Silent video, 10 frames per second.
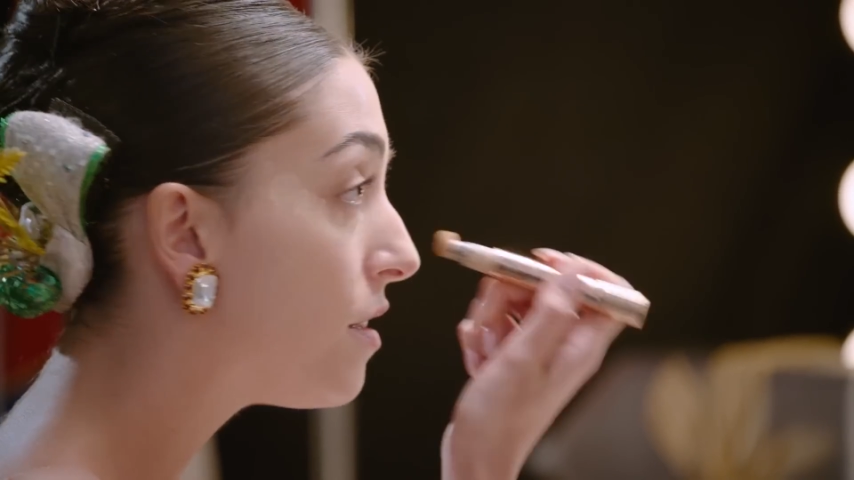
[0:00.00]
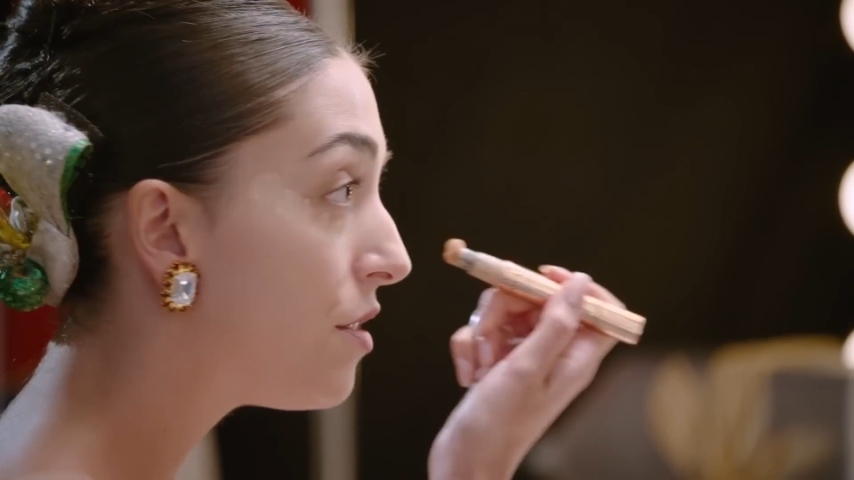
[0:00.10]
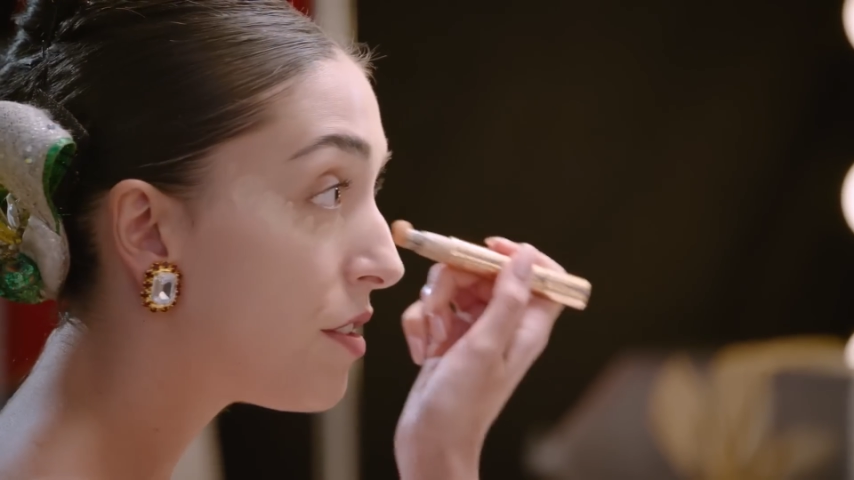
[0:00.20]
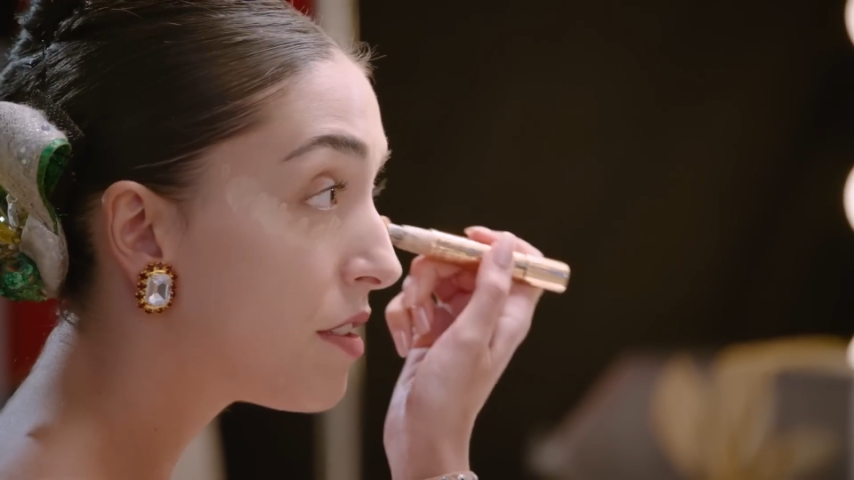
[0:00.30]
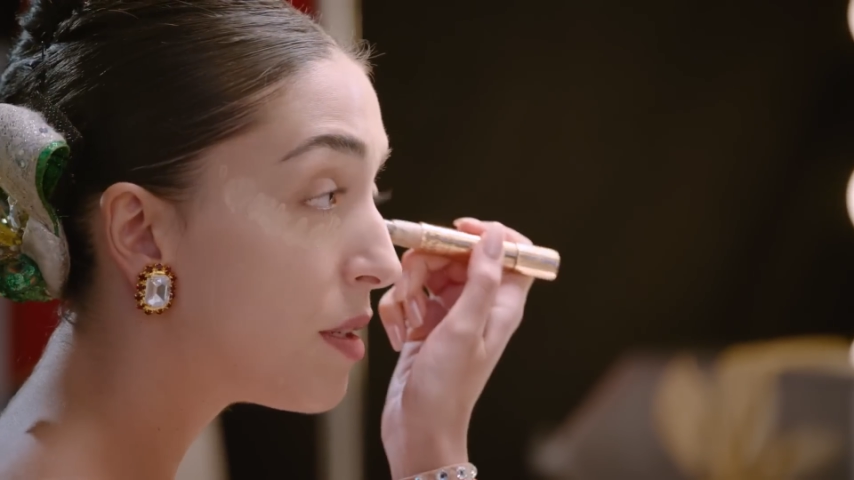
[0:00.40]

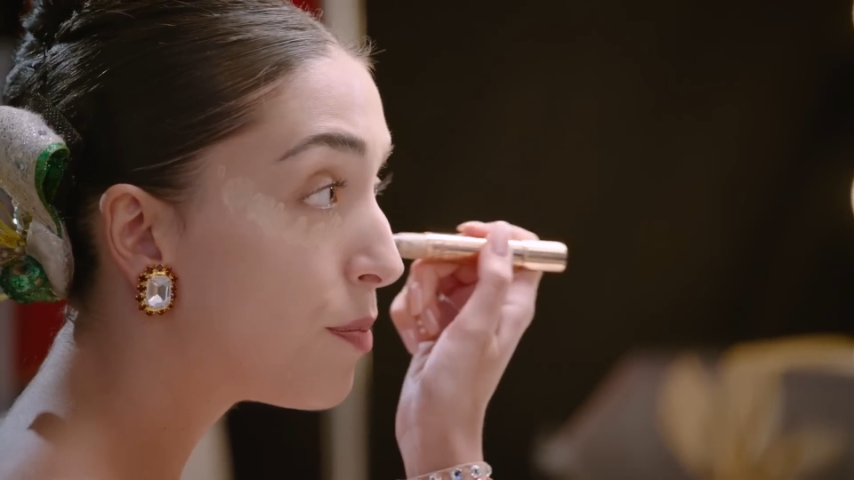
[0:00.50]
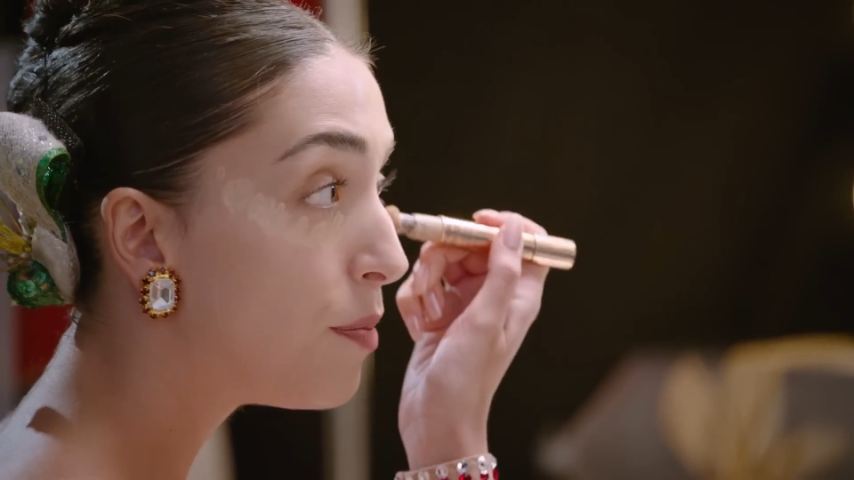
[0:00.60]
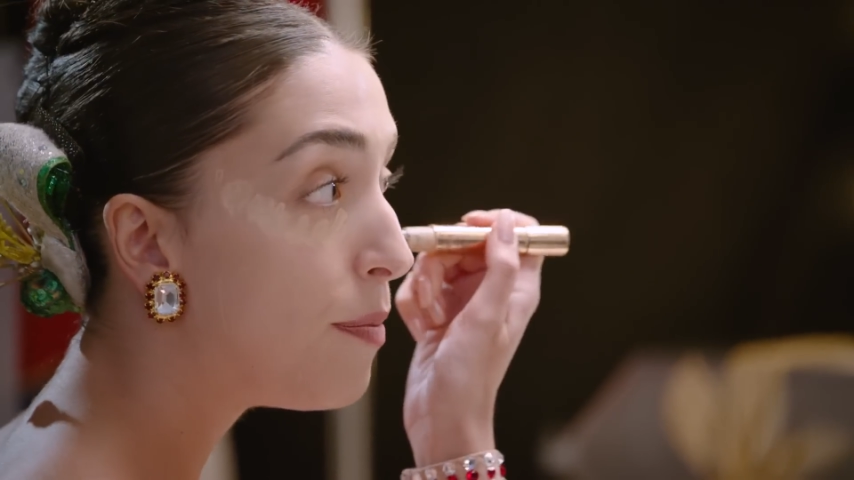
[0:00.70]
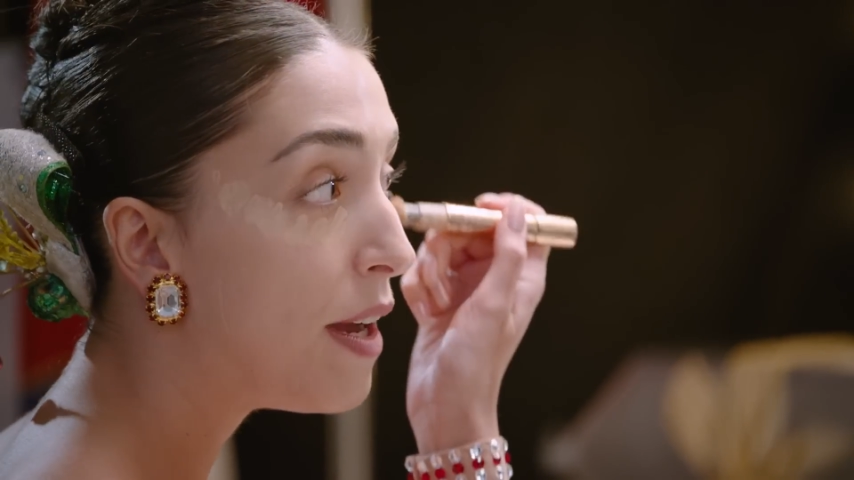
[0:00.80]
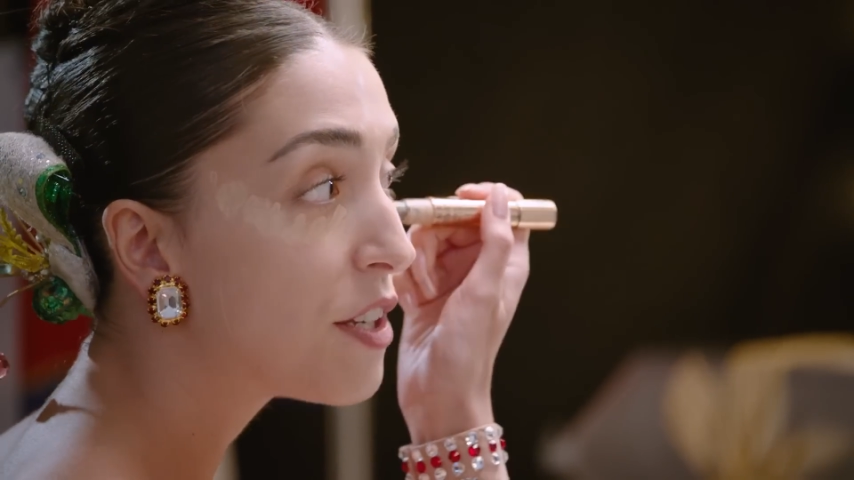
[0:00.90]
just to
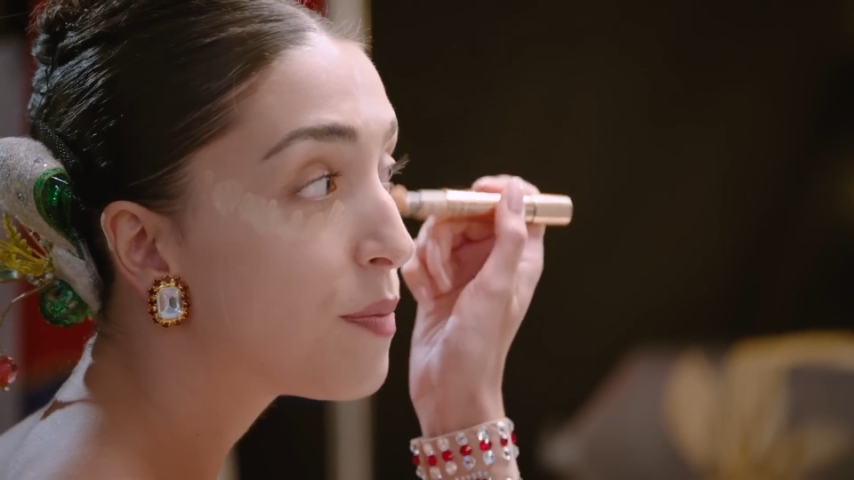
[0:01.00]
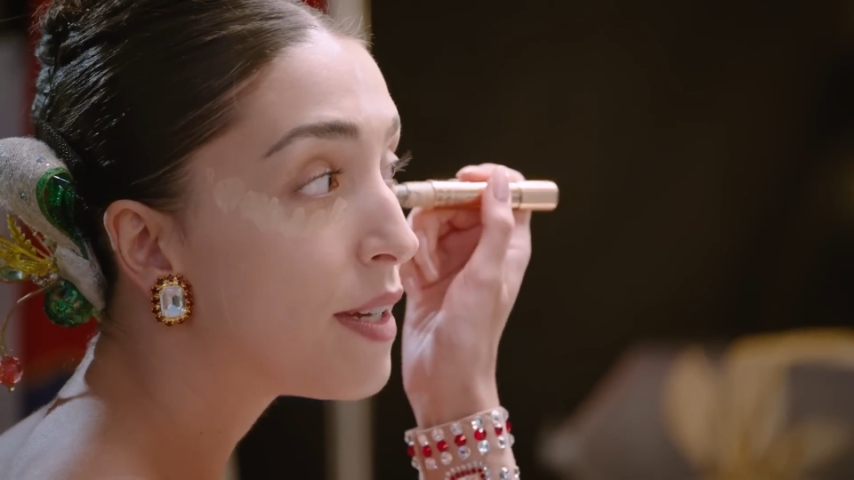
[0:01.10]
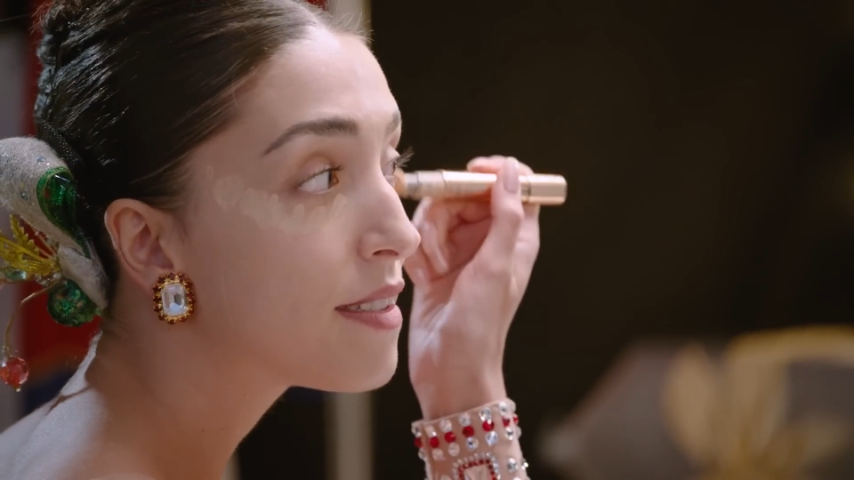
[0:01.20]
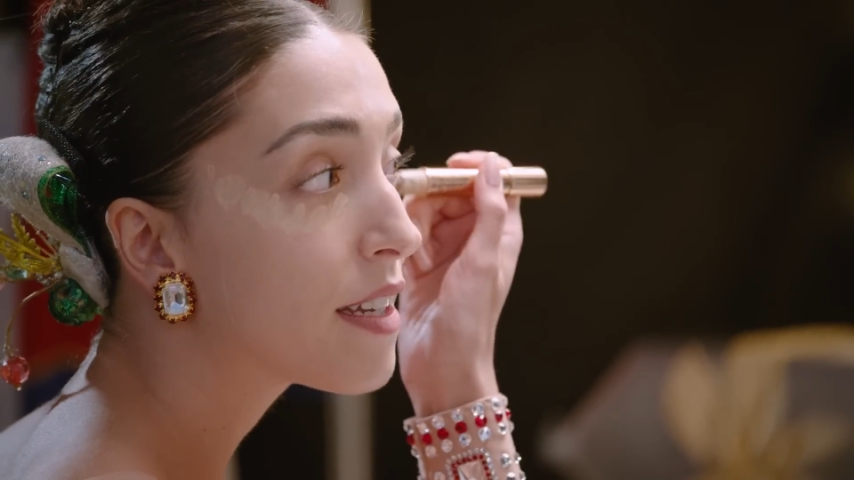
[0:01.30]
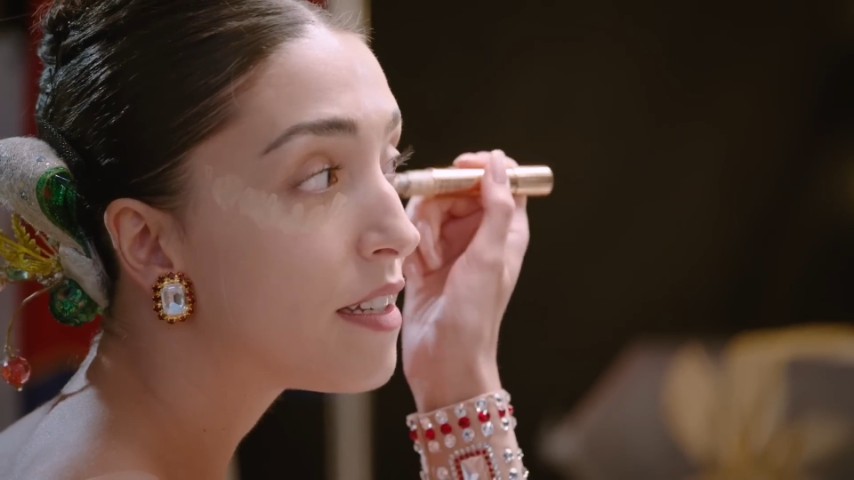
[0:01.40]
match my
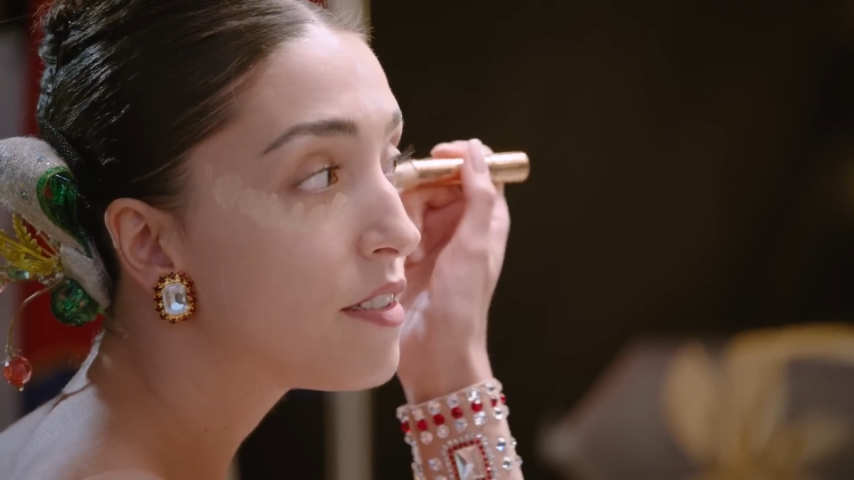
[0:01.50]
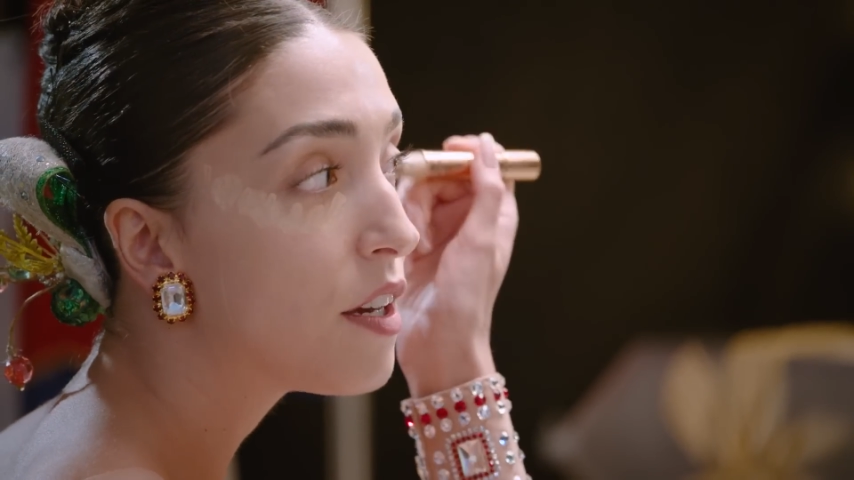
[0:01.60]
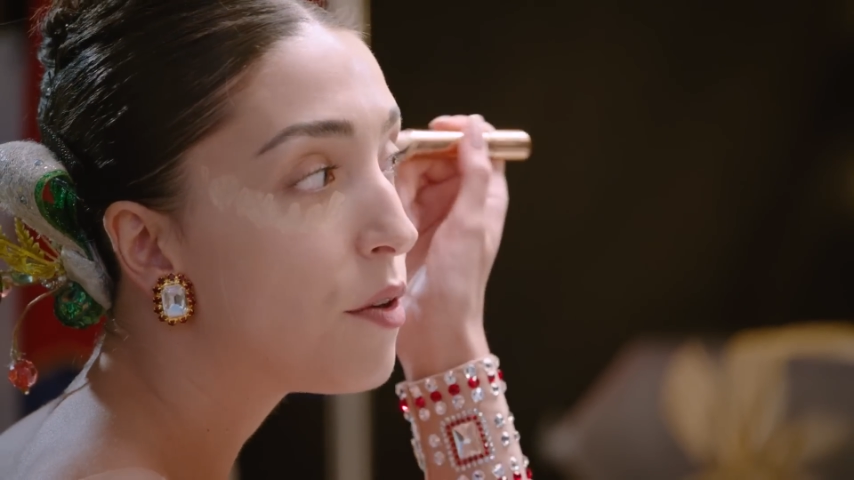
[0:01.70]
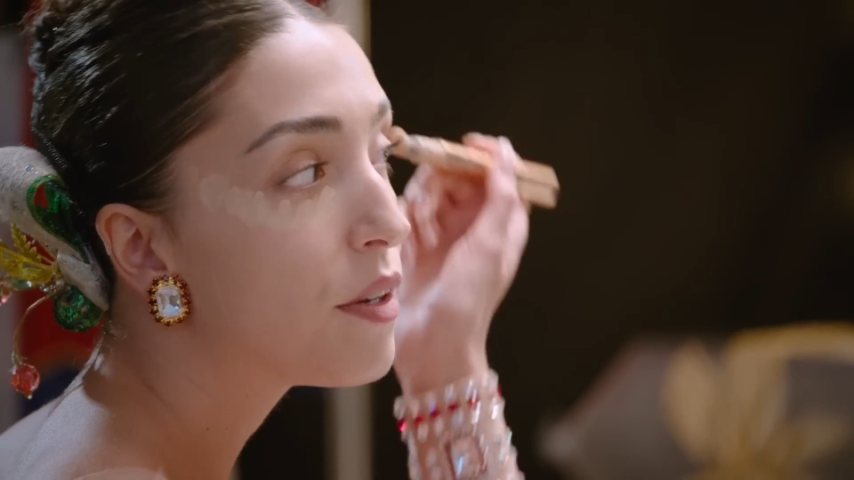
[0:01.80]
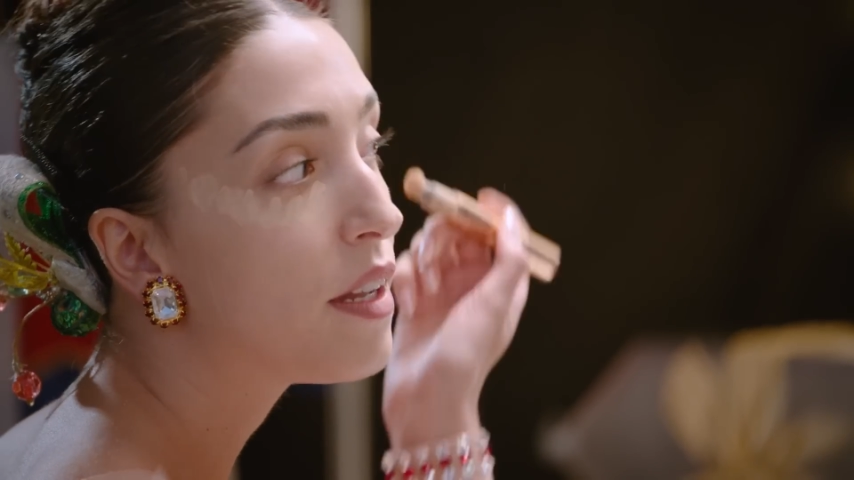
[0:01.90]
skin
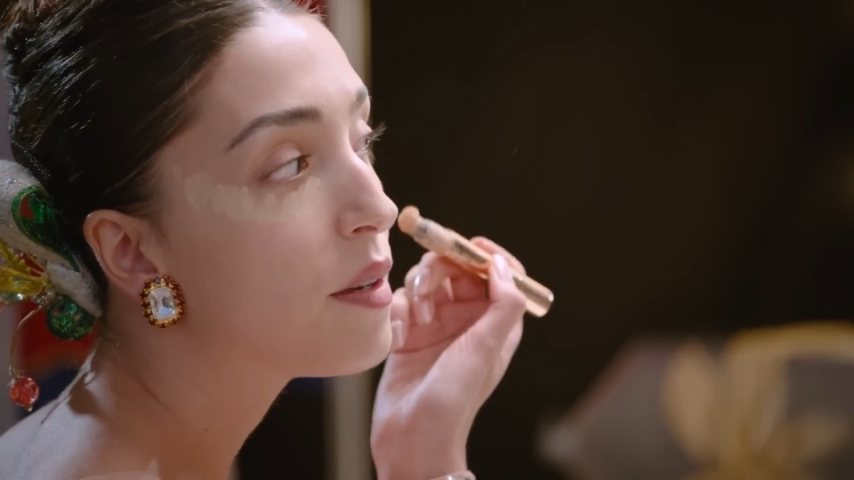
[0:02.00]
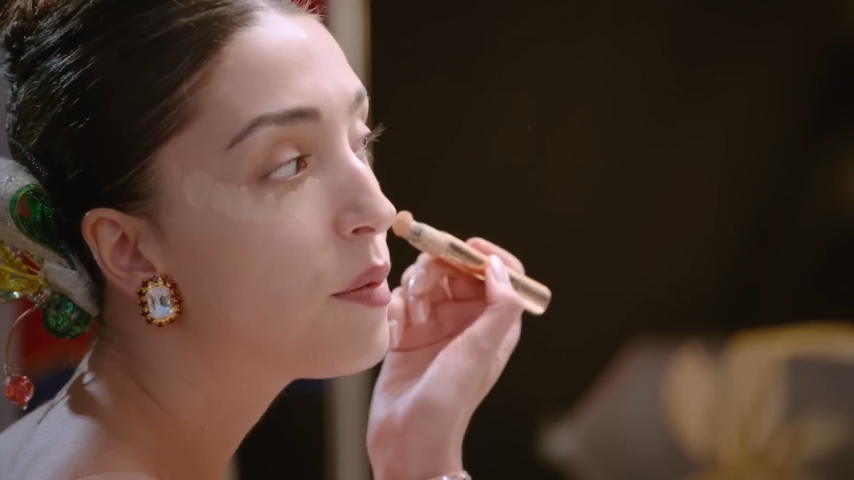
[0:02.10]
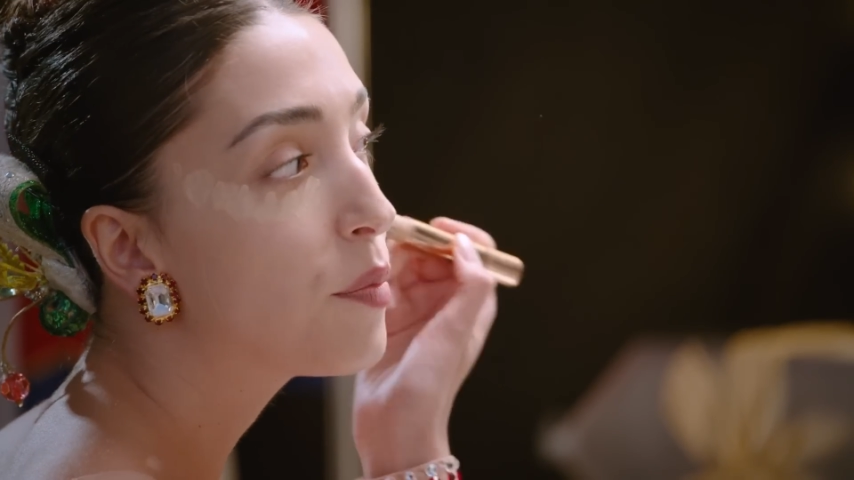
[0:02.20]
tone and